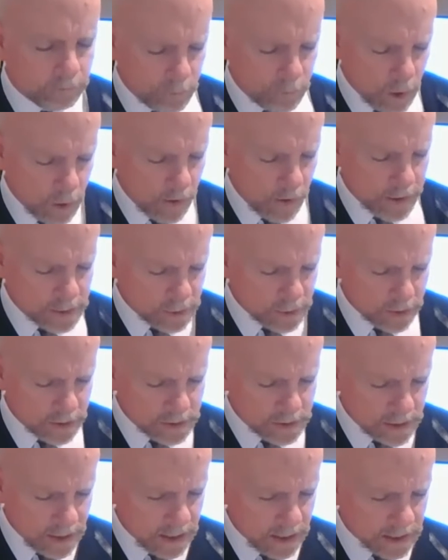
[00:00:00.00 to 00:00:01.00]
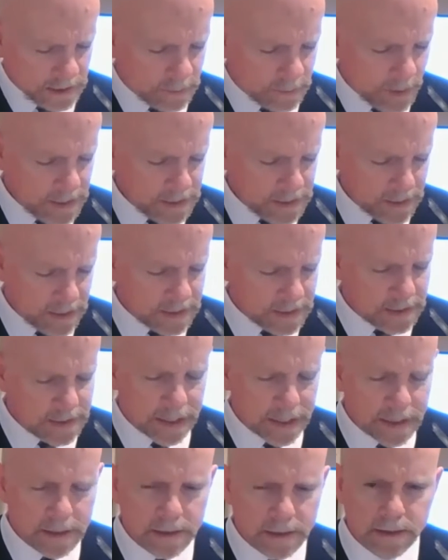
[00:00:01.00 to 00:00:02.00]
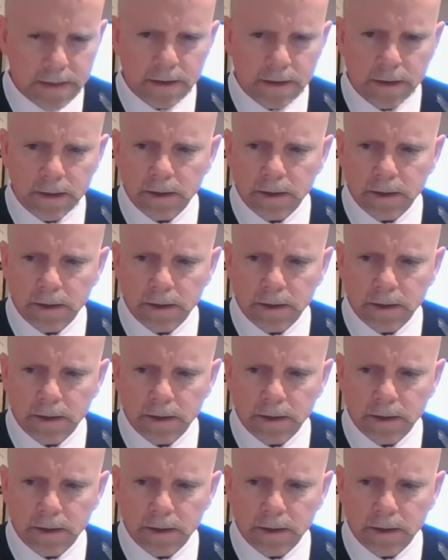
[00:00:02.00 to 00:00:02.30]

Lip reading: All right, so this it's basically a six